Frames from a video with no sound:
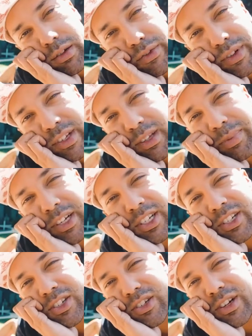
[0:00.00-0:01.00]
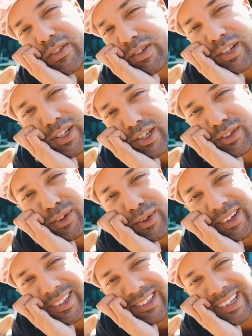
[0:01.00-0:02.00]
reviewing the pictures or if she's just
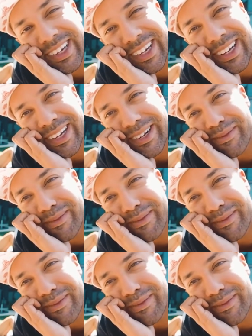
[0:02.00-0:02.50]
fallen asleep.